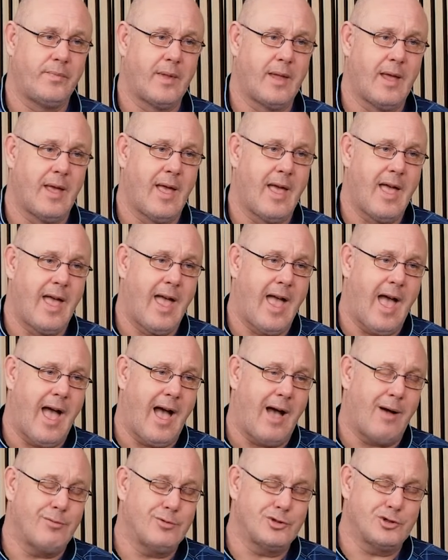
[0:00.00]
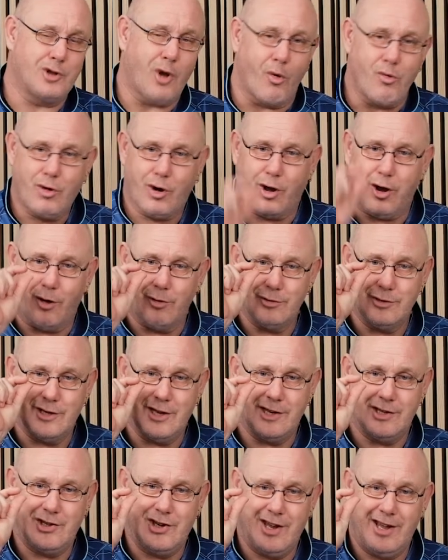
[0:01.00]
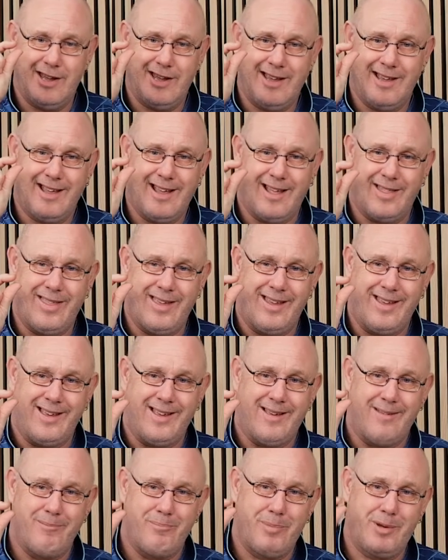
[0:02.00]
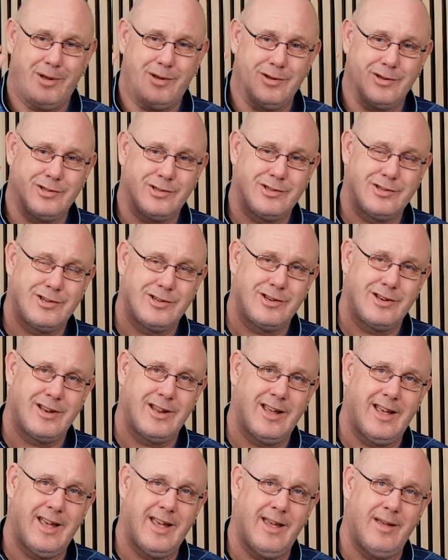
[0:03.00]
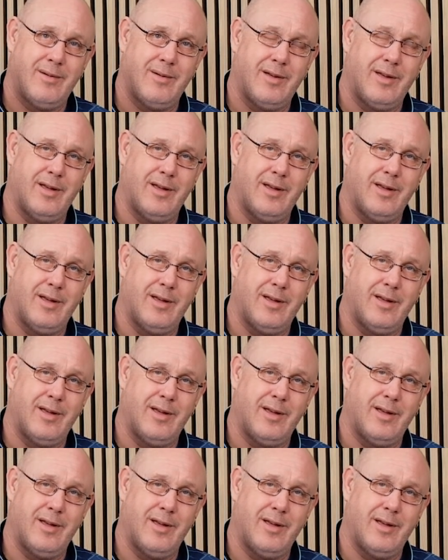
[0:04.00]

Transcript: It was so close this year, I think, because it